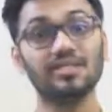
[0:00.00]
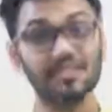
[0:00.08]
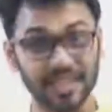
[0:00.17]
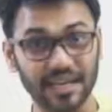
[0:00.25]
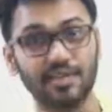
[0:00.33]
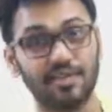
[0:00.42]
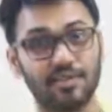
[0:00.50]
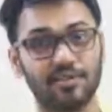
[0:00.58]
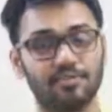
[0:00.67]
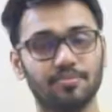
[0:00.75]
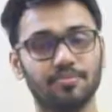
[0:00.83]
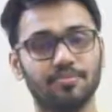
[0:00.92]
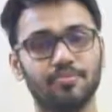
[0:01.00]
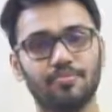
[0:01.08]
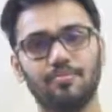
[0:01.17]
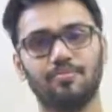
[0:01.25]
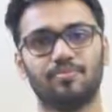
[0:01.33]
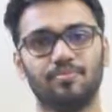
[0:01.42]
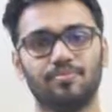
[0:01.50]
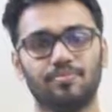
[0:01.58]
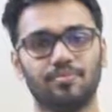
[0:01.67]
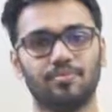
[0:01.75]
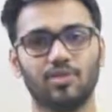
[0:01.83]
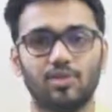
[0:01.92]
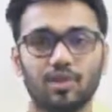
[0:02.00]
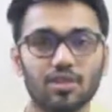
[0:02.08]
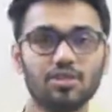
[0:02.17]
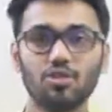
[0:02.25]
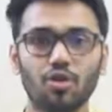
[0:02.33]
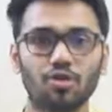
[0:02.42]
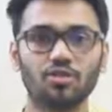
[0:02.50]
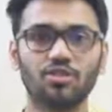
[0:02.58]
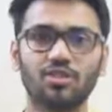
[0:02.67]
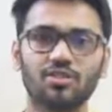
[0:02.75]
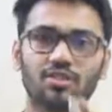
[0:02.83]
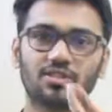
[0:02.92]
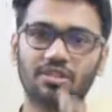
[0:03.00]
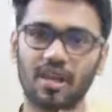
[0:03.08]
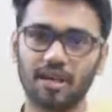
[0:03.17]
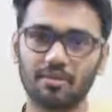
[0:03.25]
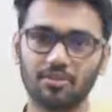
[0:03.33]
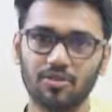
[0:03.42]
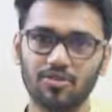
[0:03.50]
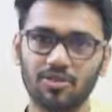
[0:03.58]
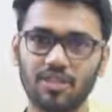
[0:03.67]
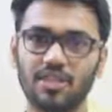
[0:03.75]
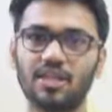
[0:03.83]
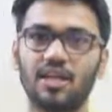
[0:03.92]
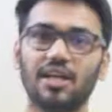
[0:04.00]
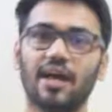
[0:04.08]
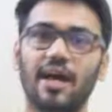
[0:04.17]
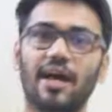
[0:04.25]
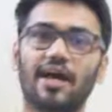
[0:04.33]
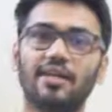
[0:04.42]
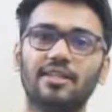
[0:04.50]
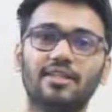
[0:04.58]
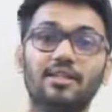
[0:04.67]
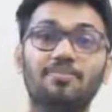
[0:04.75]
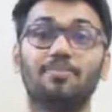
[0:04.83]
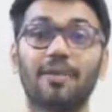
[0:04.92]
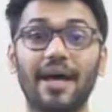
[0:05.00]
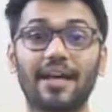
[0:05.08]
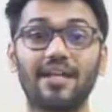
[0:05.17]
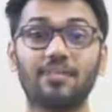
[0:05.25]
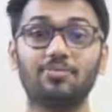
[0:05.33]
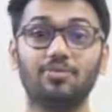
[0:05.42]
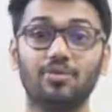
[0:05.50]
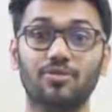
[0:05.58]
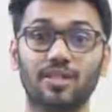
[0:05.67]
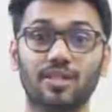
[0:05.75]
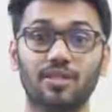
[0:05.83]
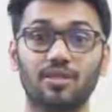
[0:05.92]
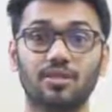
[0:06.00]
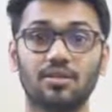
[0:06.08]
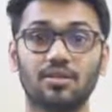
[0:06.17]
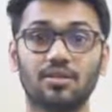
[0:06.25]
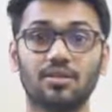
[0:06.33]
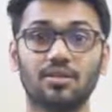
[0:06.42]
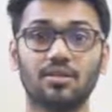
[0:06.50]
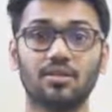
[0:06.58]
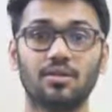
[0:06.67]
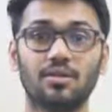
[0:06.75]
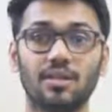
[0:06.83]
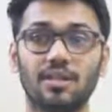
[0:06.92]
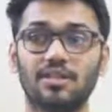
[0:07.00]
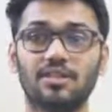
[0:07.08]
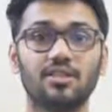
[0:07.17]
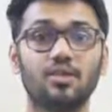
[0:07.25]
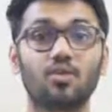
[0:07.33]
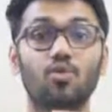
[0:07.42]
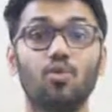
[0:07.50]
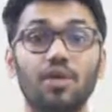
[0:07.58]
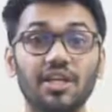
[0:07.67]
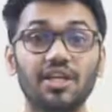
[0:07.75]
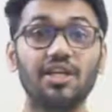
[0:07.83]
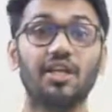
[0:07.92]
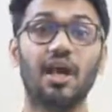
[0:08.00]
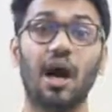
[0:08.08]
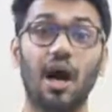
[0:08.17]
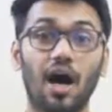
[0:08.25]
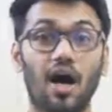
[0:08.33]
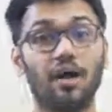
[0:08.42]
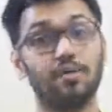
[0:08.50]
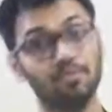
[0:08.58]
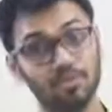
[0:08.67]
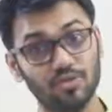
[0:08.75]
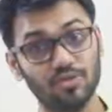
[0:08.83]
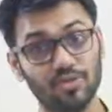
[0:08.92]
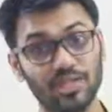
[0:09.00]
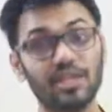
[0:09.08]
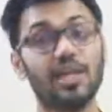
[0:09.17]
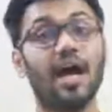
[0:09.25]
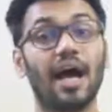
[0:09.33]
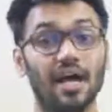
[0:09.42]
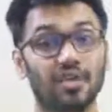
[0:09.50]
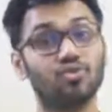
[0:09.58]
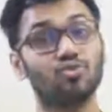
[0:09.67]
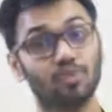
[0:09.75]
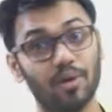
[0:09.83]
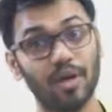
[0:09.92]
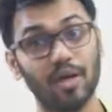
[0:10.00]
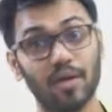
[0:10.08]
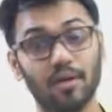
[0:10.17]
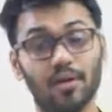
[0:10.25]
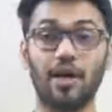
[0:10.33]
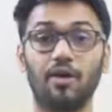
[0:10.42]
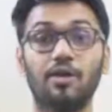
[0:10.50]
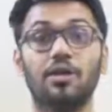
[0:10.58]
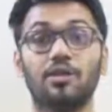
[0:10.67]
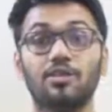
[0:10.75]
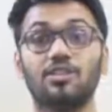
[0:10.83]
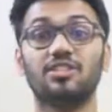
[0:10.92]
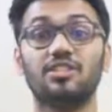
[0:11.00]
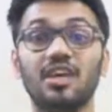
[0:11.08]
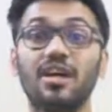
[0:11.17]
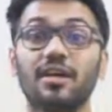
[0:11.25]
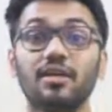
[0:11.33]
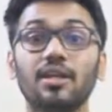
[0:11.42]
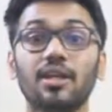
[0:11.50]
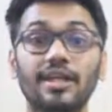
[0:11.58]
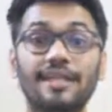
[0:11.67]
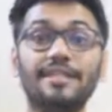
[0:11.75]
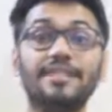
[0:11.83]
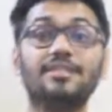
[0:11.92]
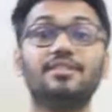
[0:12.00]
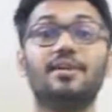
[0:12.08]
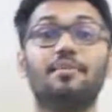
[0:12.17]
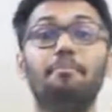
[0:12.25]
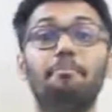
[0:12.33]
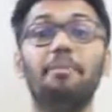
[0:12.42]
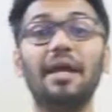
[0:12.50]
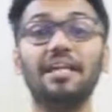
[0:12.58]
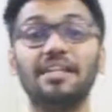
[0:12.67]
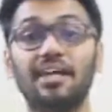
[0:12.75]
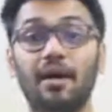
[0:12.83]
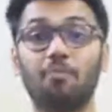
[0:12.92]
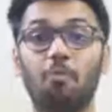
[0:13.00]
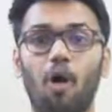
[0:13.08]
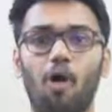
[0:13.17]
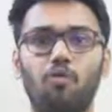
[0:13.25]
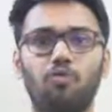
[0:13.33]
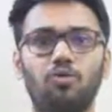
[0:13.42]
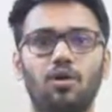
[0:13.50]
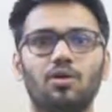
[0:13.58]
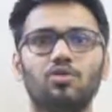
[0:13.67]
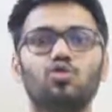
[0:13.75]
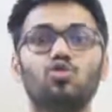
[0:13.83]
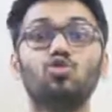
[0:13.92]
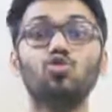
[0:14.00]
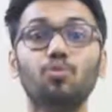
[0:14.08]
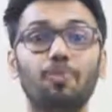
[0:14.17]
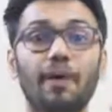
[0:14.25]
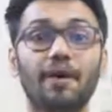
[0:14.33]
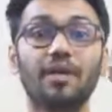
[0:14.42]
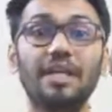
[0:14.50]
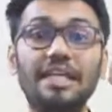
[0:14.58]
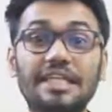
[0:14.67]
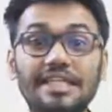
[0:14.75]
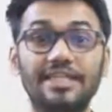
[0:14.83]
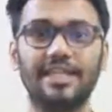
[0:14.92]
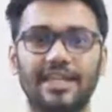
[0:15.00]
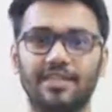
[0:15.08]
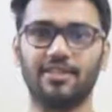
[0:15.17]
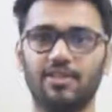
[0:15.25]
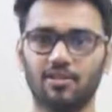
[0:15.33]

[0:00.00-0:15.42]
center. So it's not just the sun moving and then the planets moving. It's we are moving as well. Now, the sun is made up of superheated